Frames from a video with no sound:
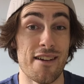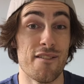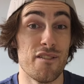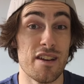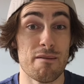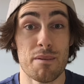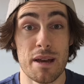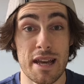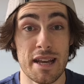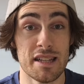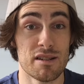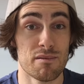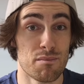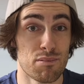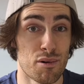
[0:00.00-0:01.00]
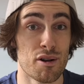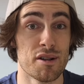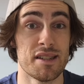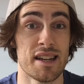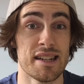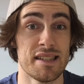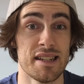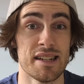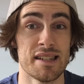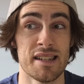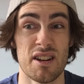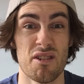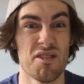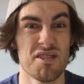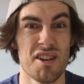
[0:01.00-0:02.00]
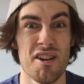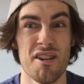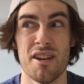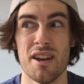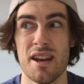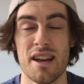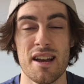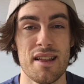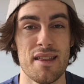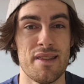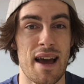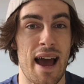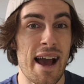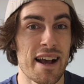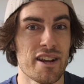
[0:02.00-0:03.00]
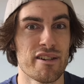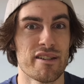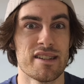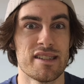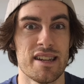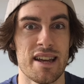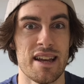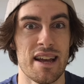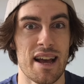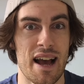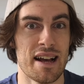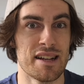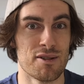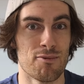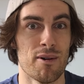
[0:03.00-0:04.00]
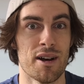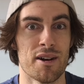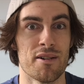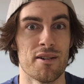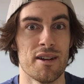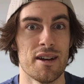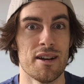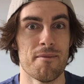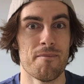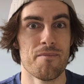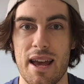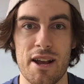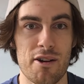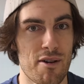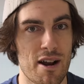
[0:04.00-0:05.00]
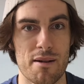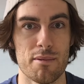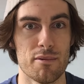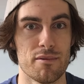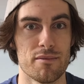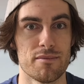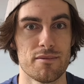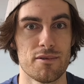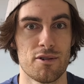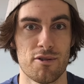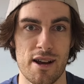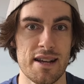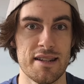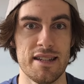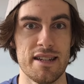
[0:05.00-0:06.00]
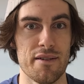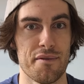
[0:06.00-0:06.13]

MVP's process is, and also the accuracy as well. Incredible, crazy